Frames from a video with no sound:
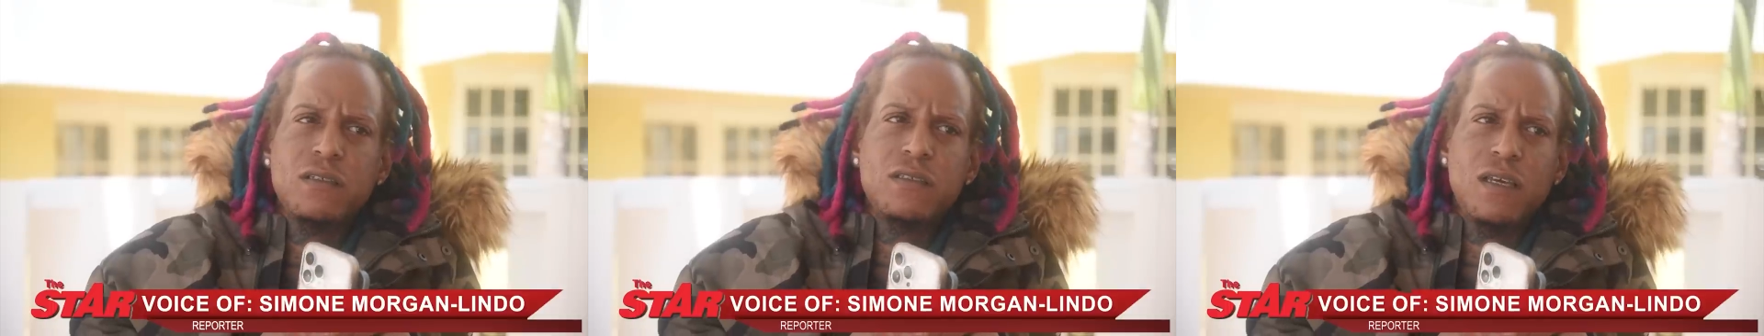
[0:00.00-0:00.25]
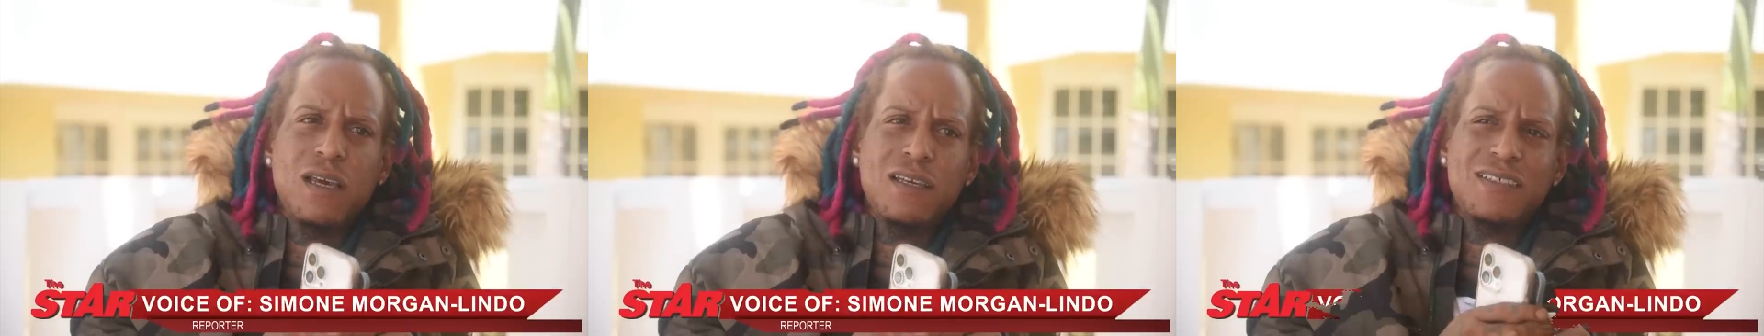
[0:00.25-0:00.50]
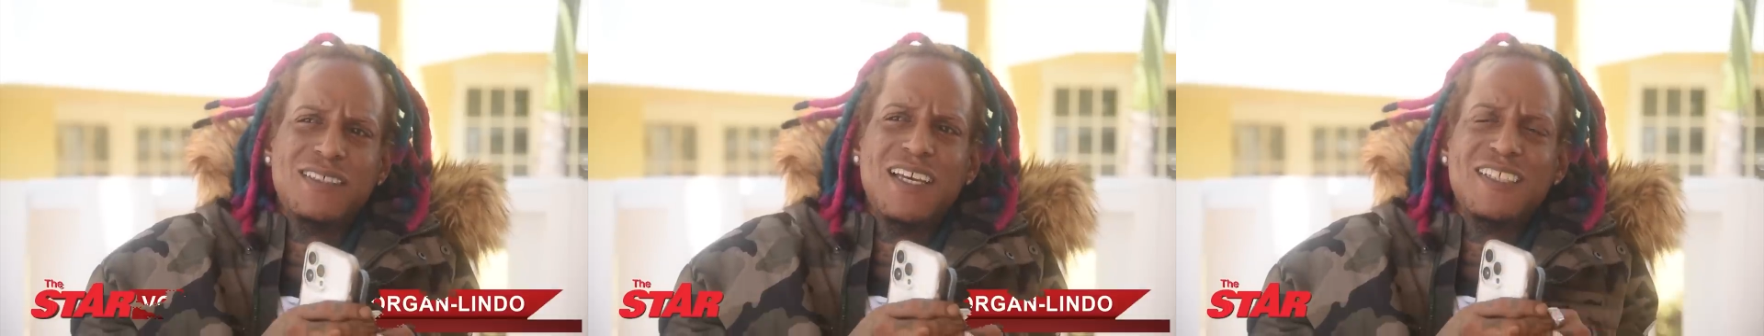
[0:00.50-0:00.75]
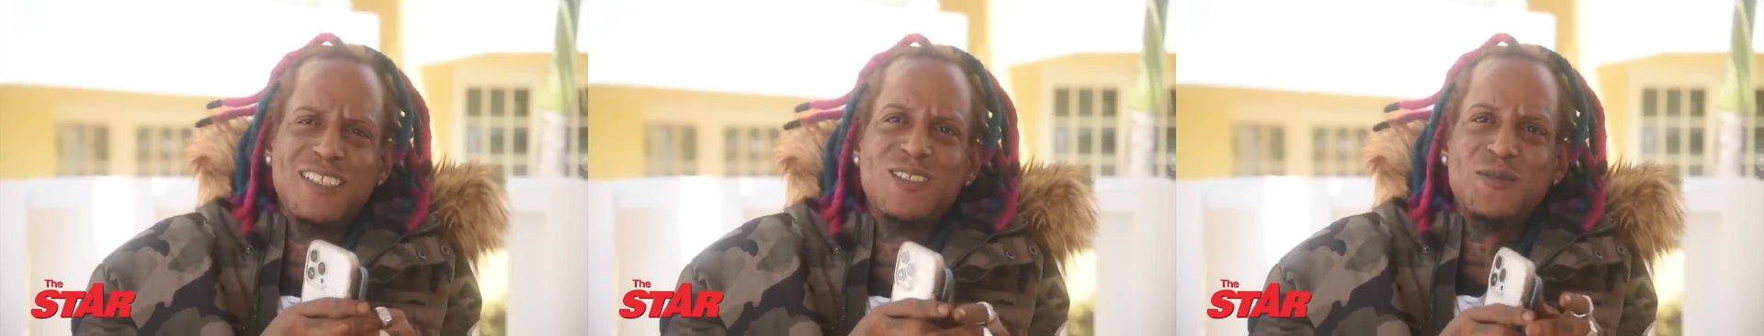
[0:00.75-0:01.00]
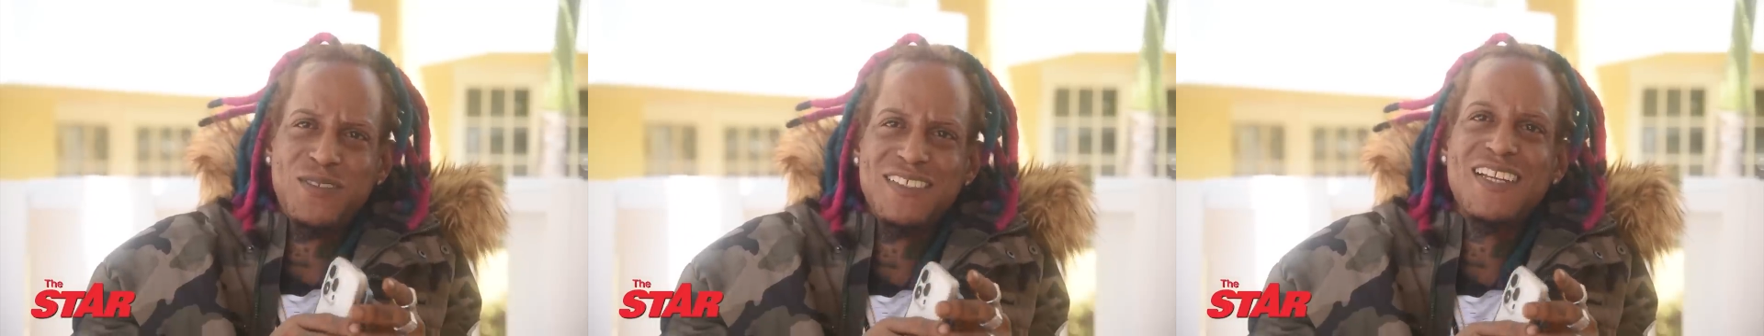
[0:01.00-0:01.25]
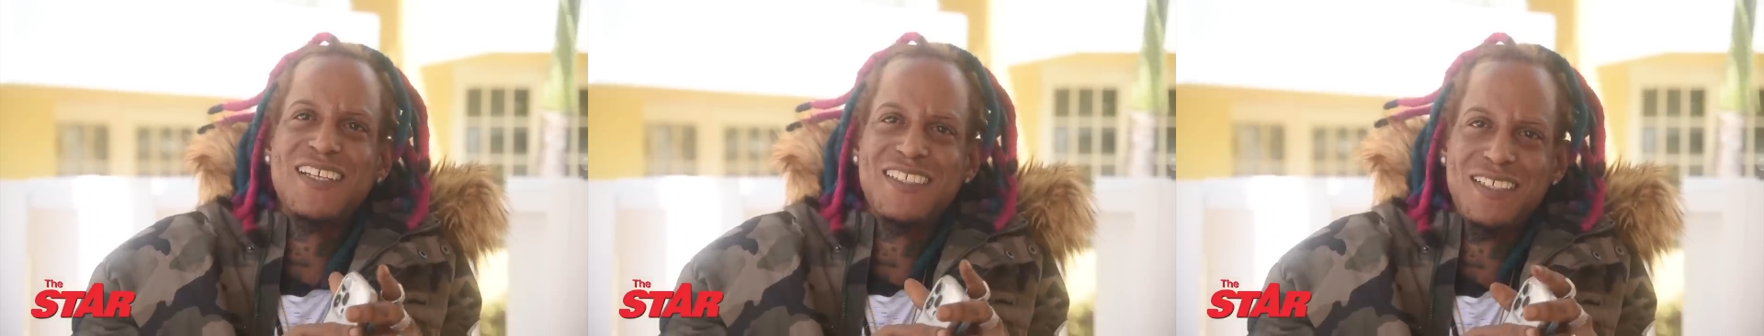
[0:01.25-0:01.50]
Yeah, you can say something
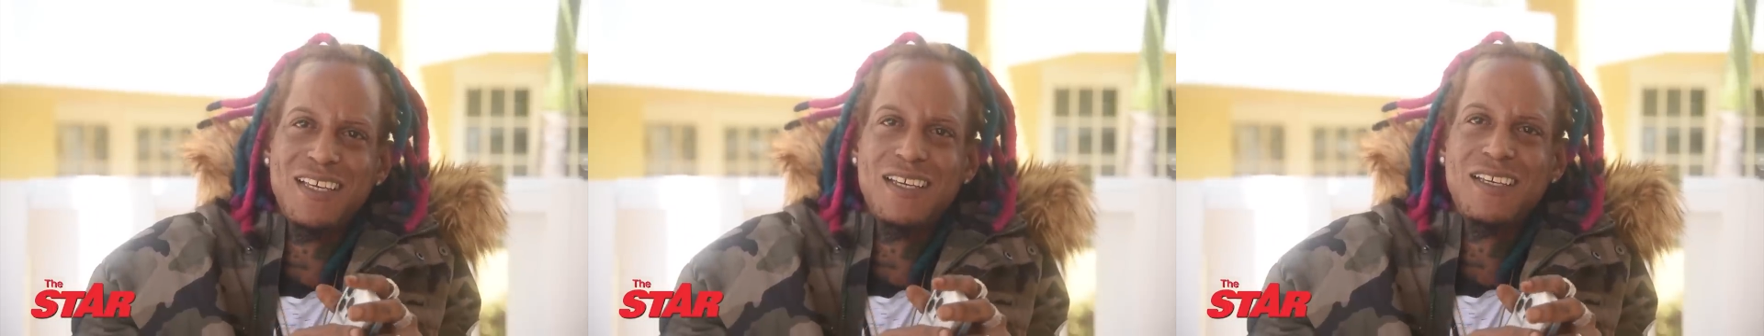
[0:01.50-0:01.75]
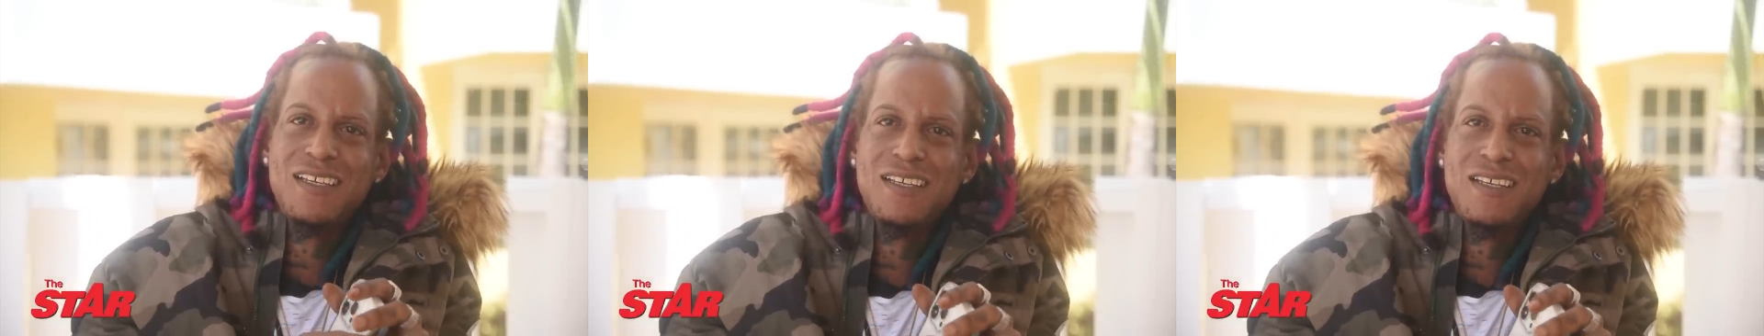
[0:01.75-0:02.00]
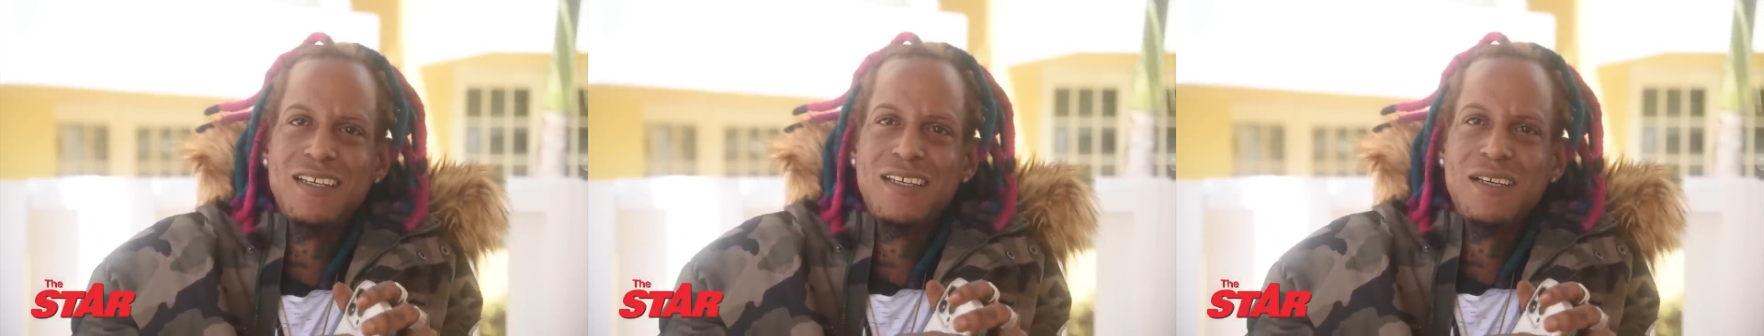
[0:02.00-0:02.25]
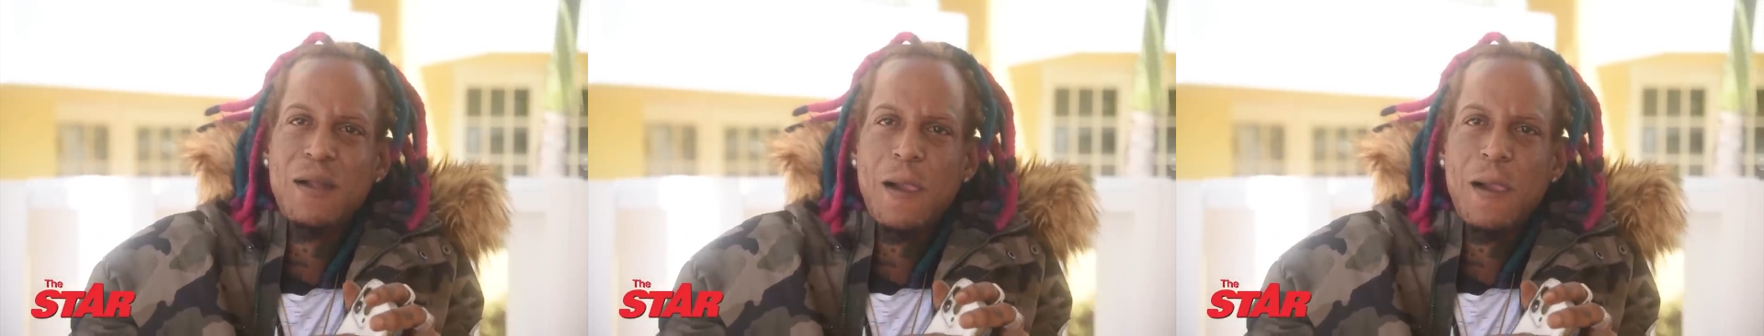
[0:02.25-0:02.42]
like that. Yeah. Mm-hmm.